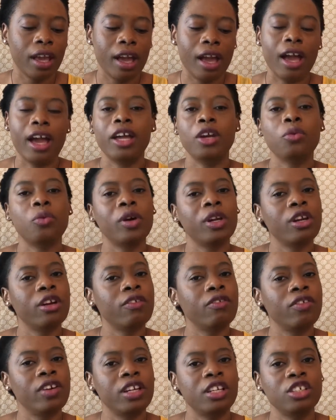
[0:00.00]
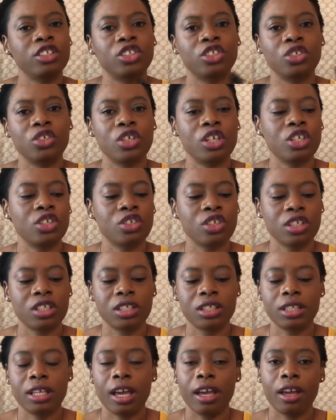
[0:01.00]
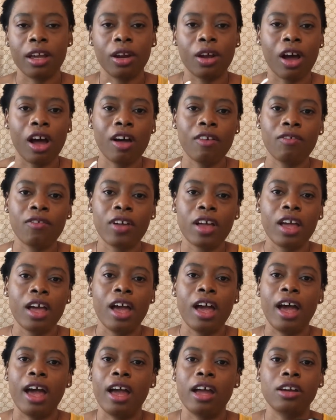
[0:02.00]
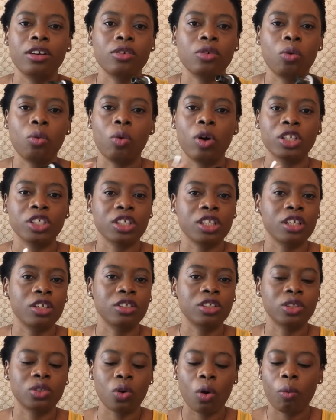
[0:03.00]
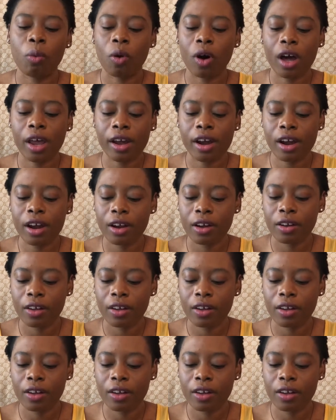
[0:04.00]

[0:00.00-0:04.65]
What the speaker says: And when you're finished, you can just take it off and wash it in soap water.